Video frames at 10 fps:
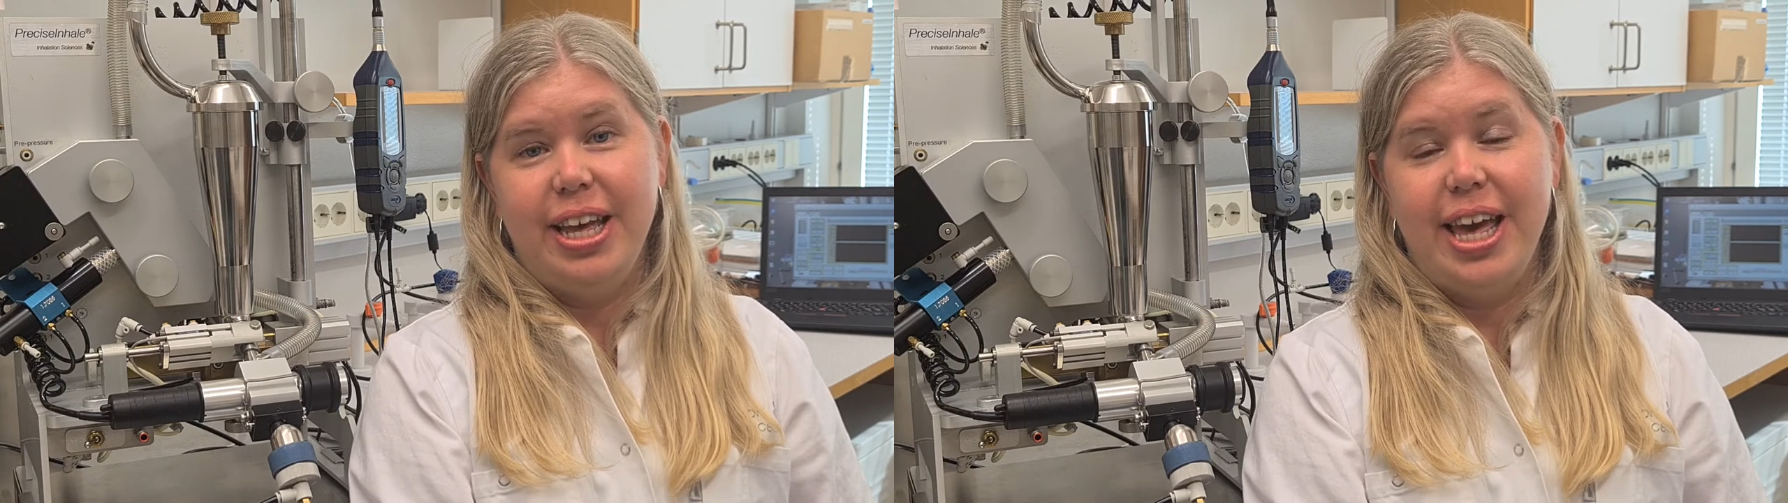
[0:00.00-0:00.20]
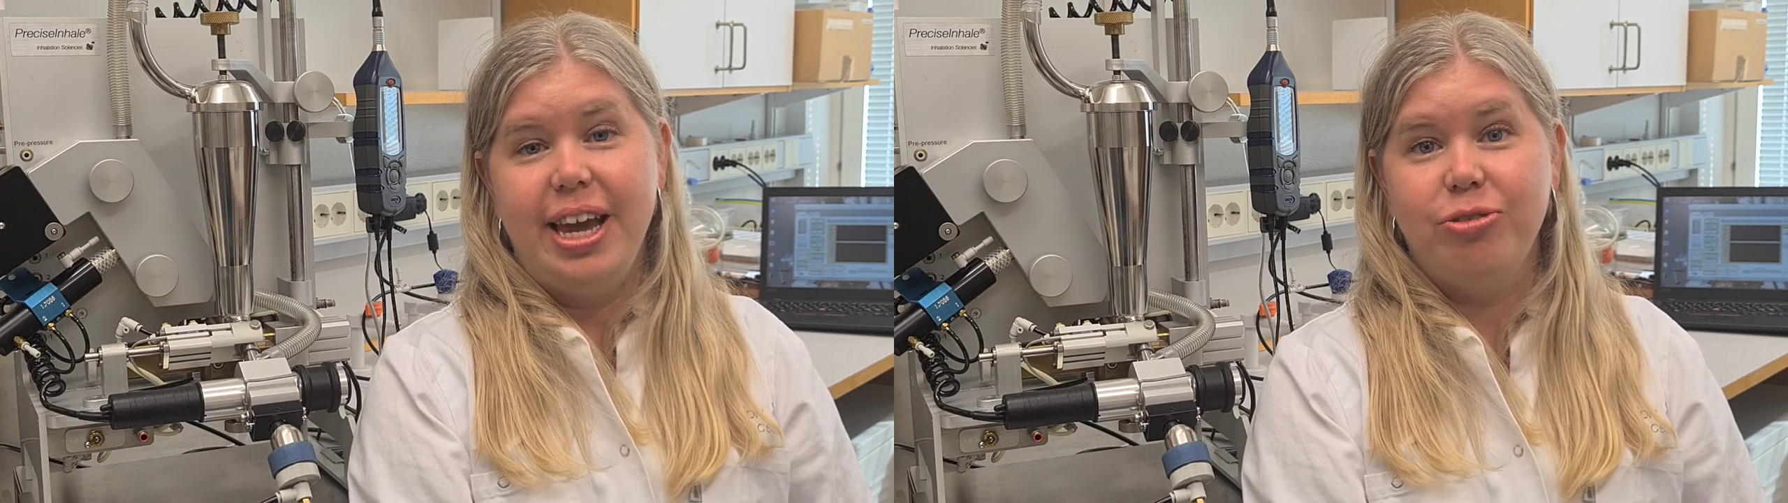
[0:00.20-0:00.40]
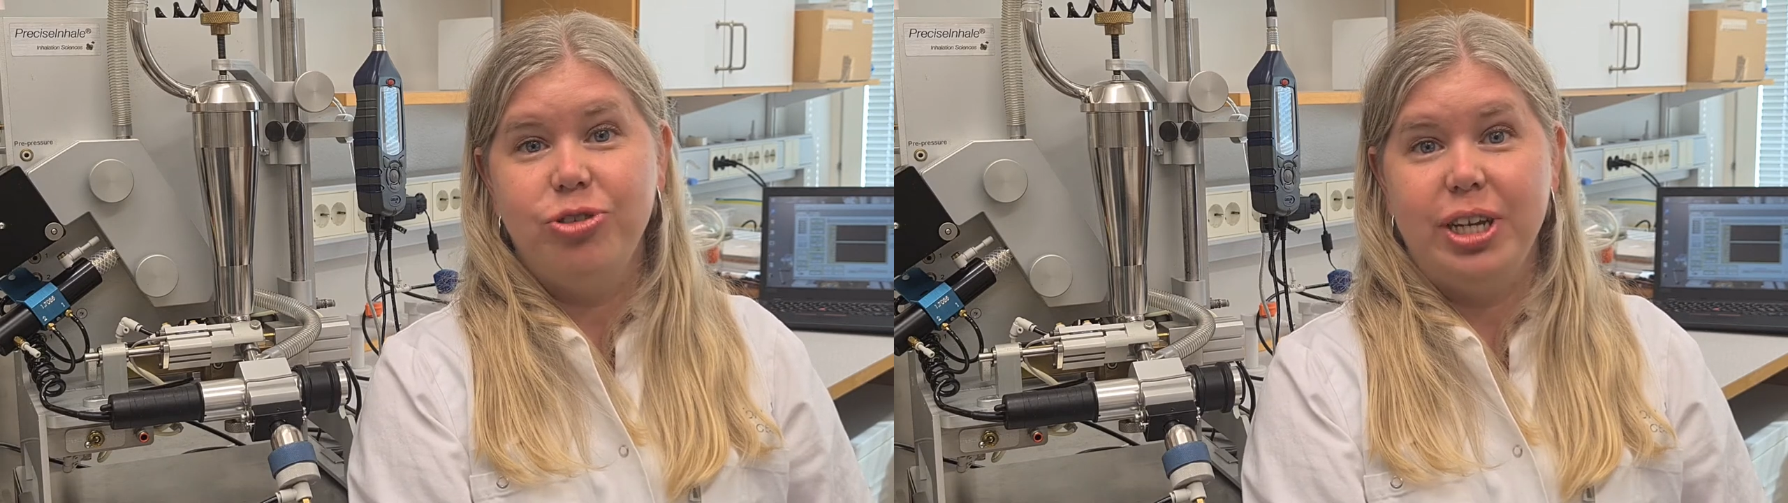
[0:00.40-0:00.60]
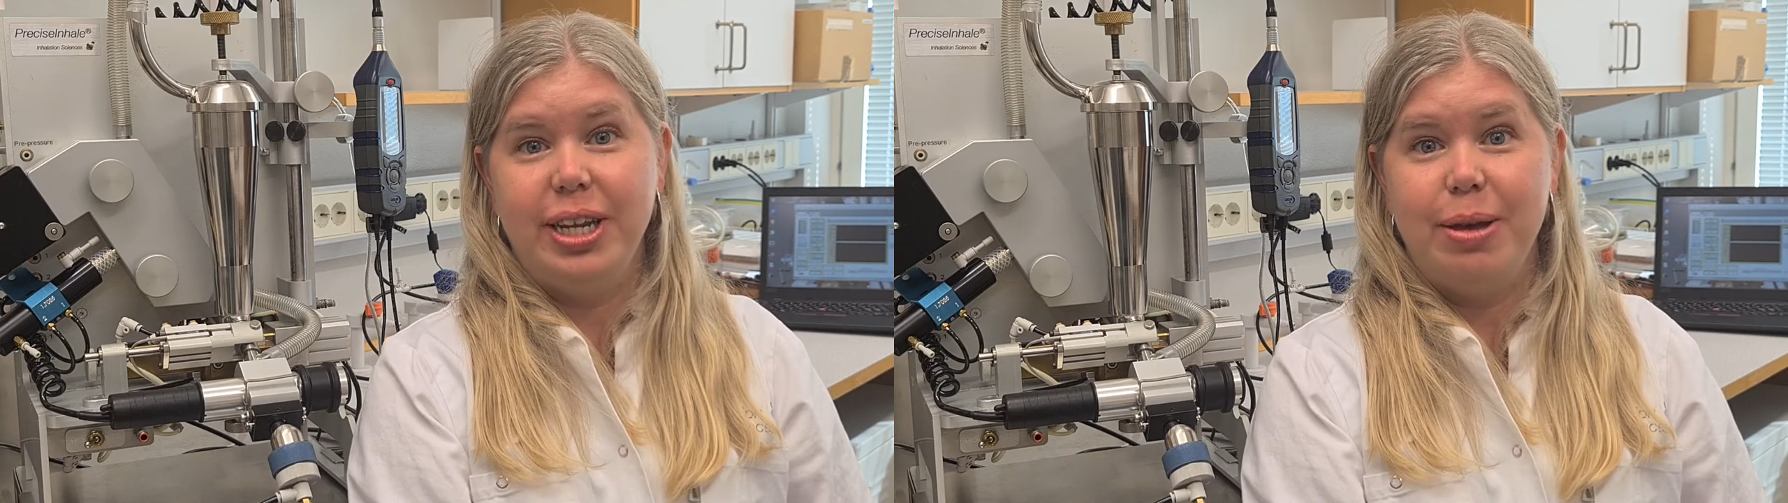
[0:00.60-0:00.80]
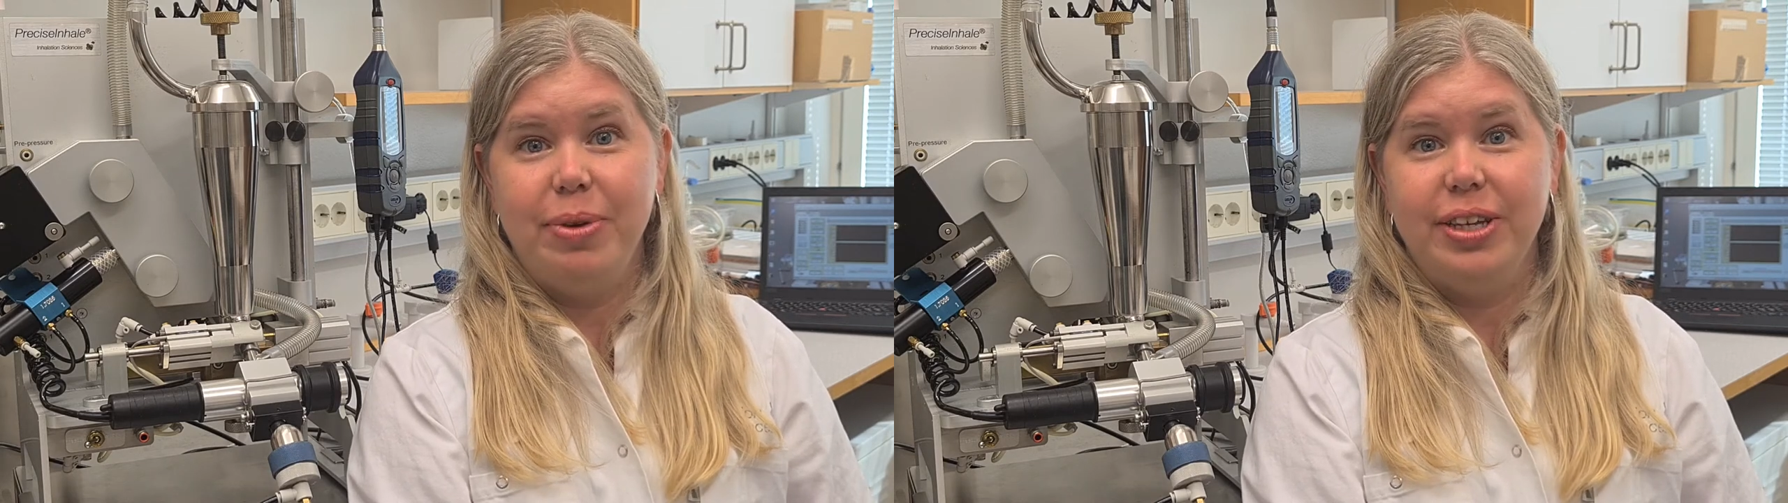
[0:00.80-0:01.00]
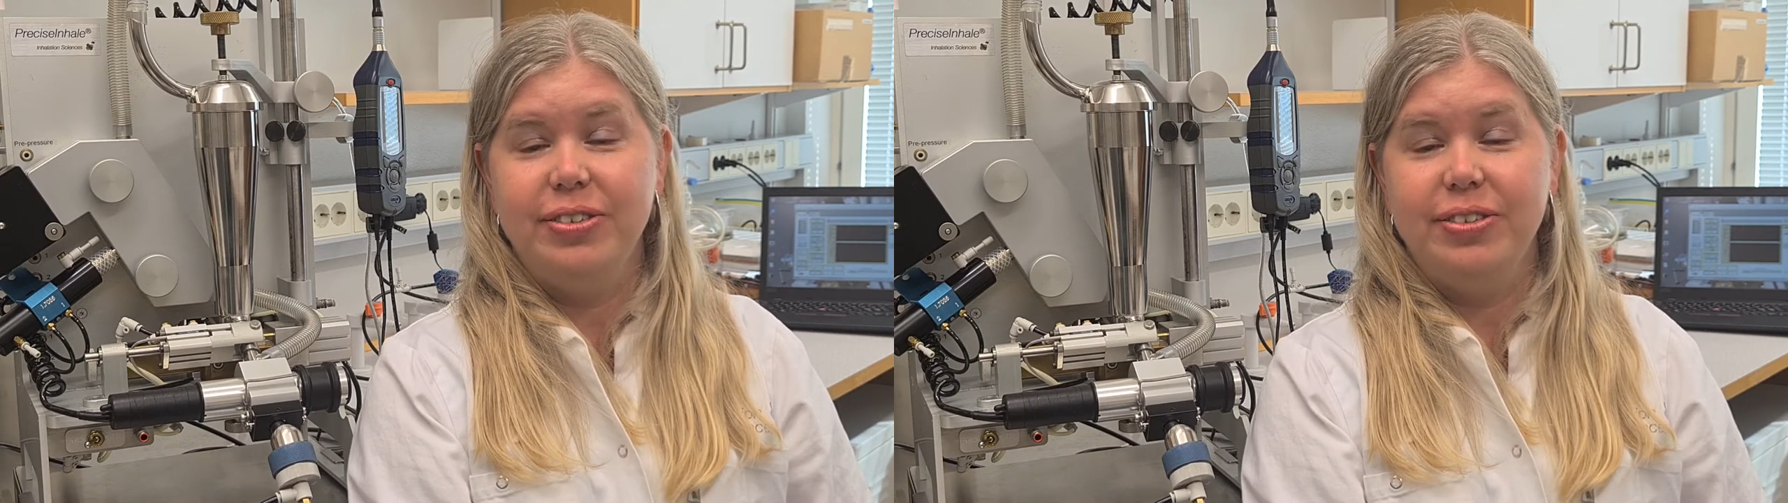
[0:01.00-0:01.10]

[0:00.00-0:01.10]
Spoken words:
aerodynamic